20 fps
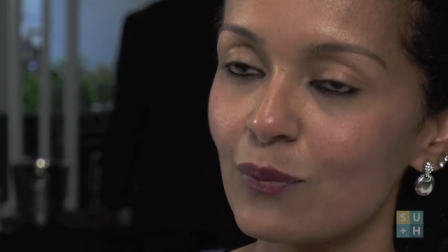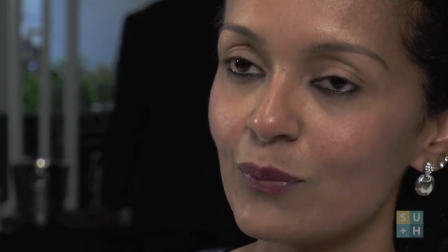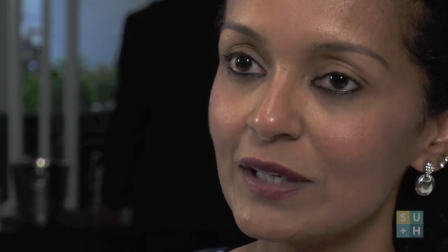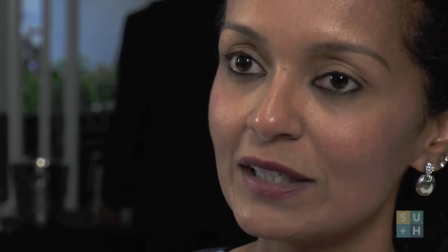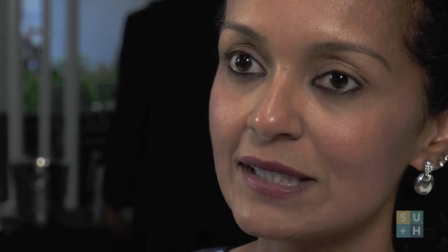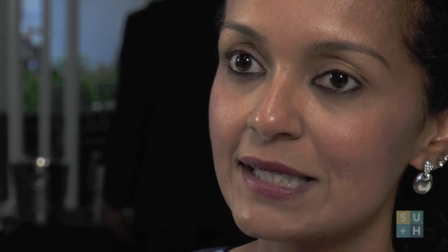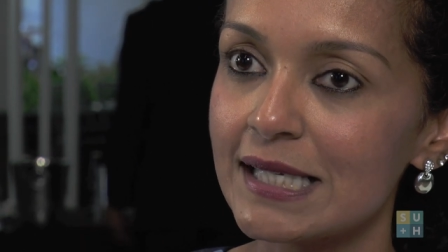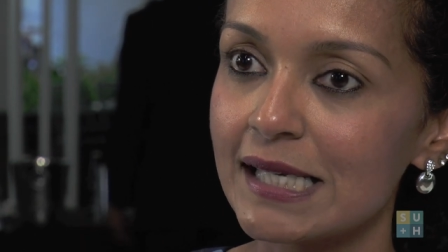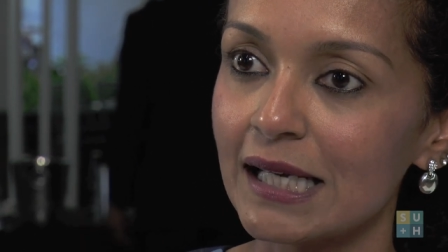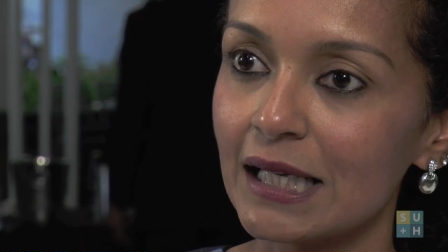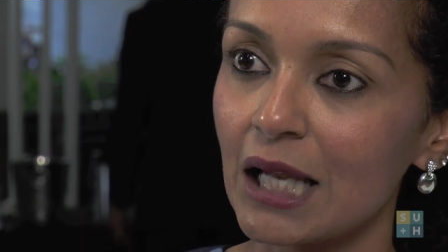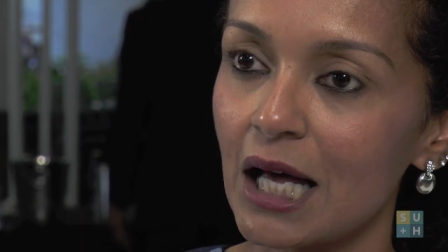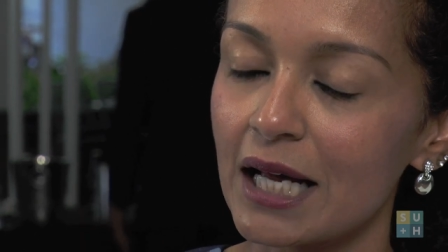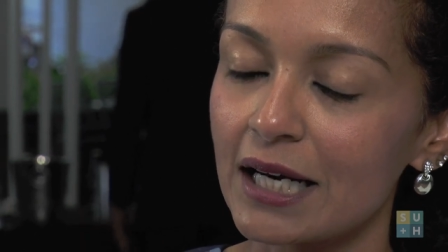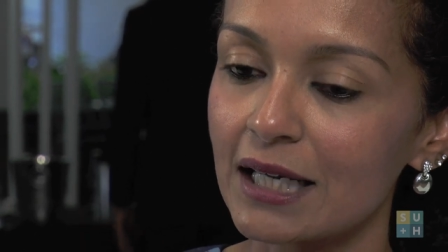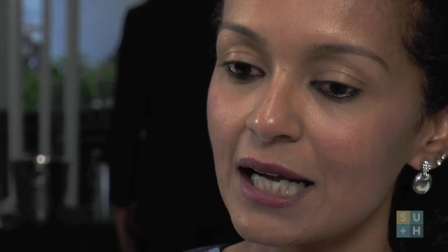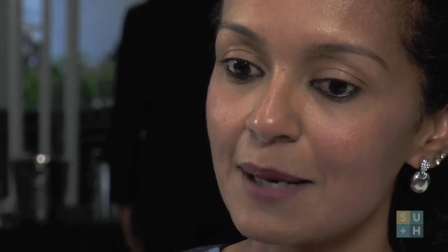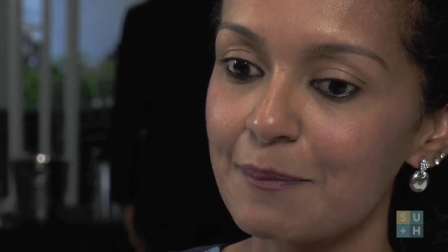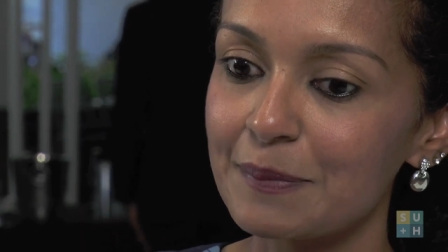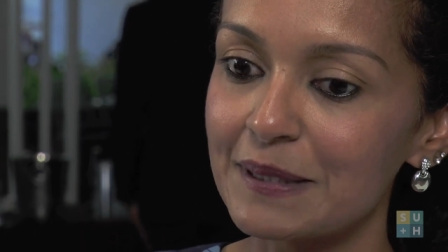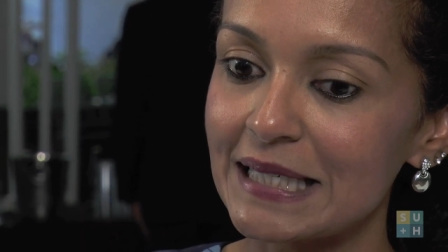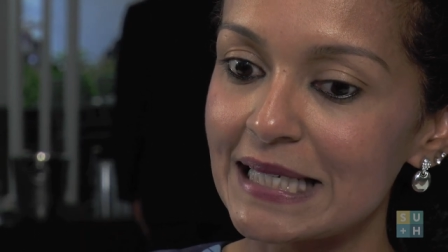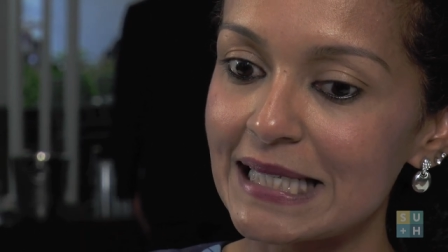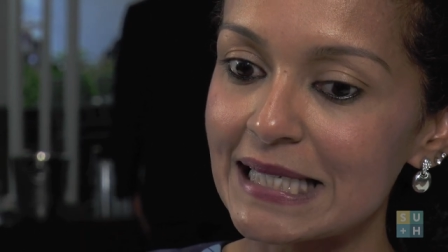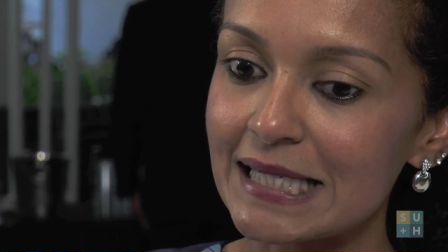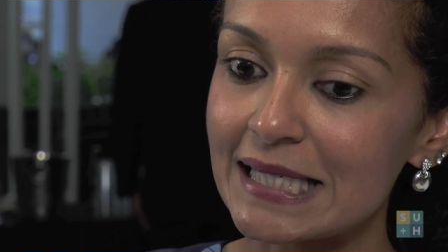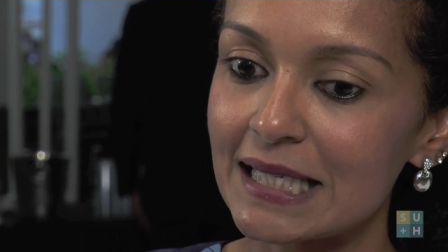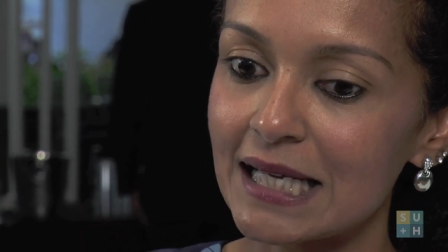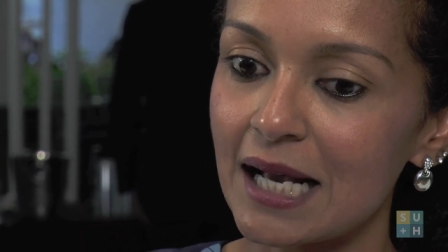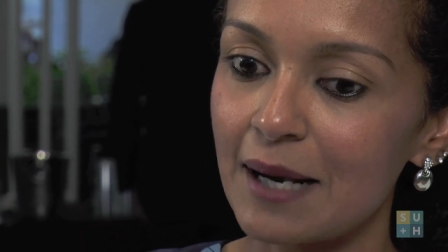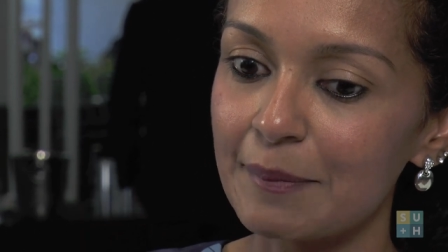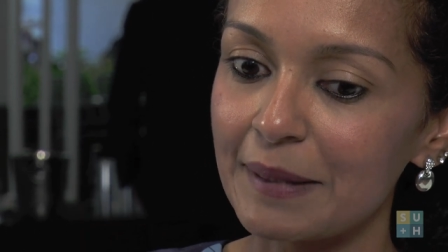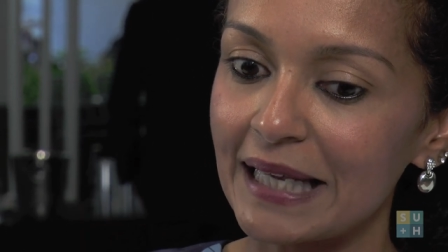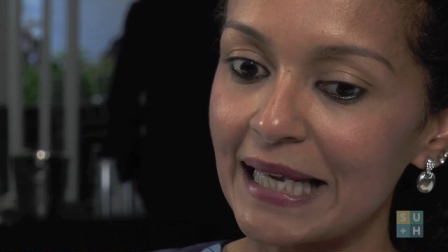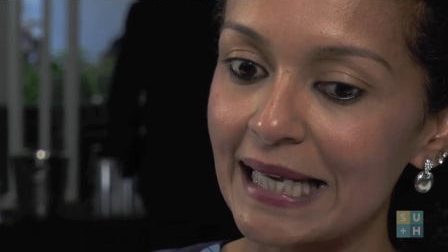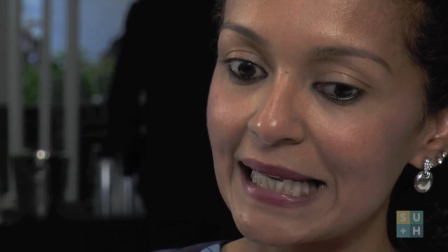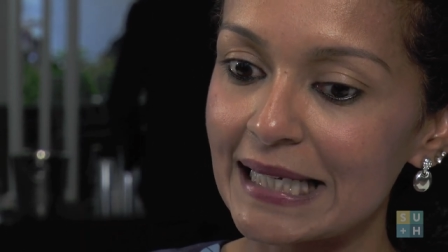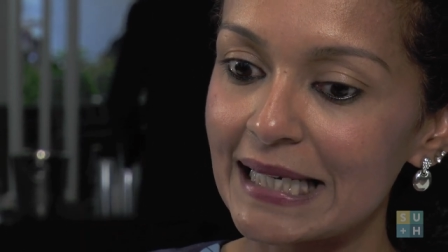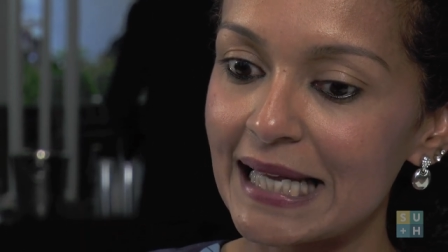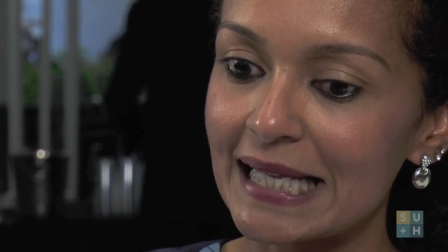we see a lot of companies
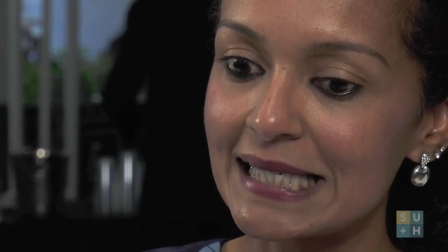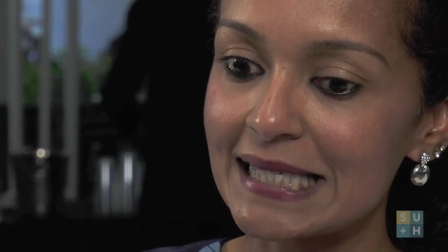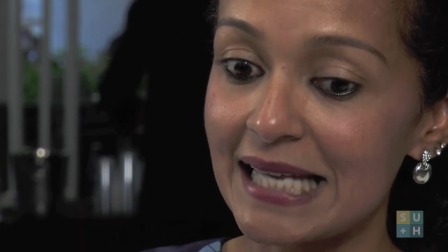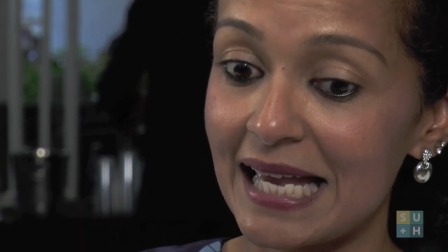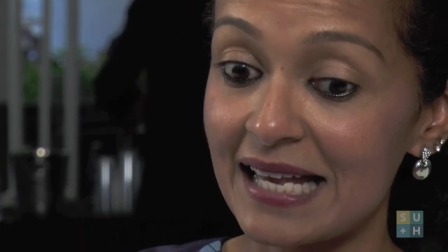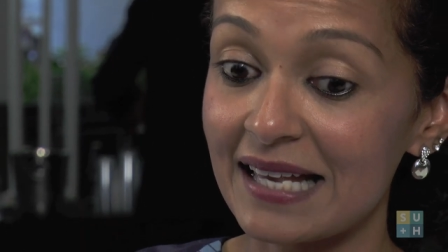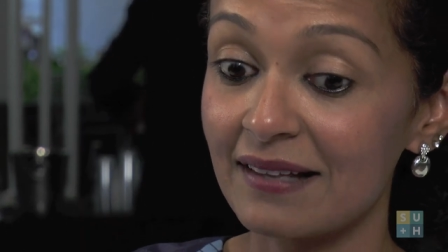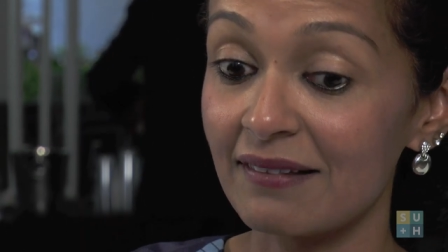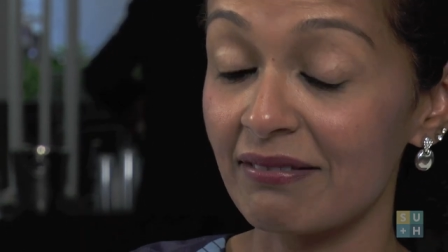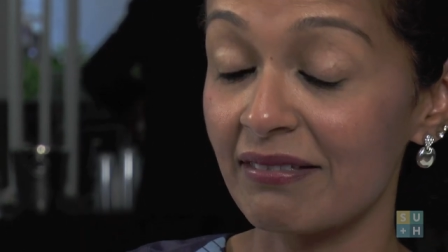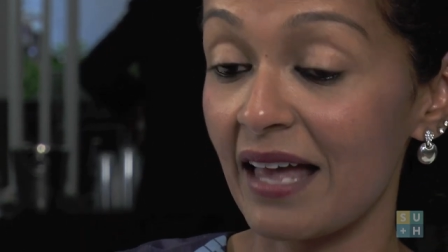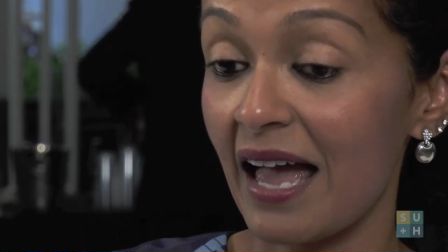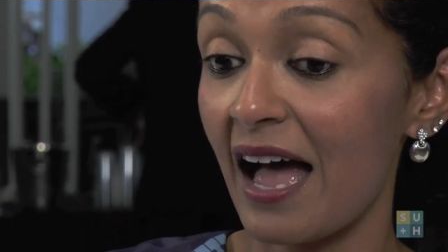coming in and saying